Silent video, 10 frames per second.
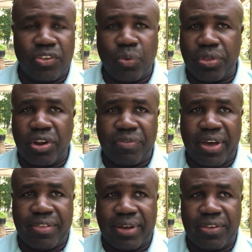So whether or not you've
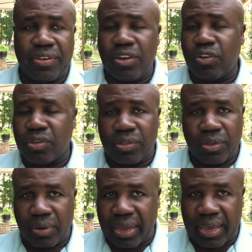had the vaccine, because
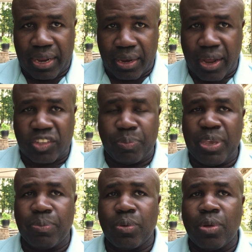again, lots of
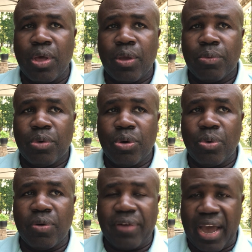people
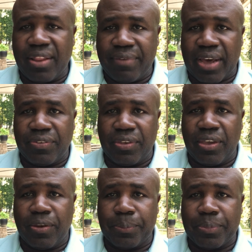who have had the
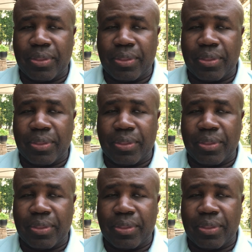vaccine,